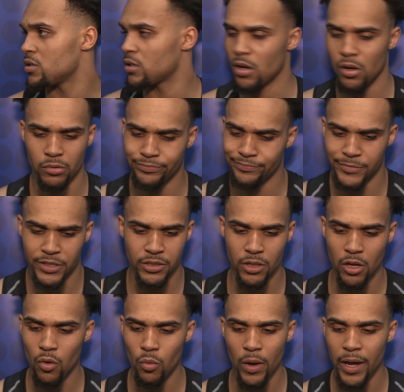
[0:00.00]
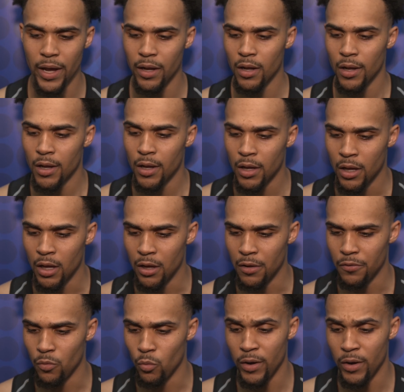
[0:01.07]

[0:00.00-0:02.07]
So there's no way if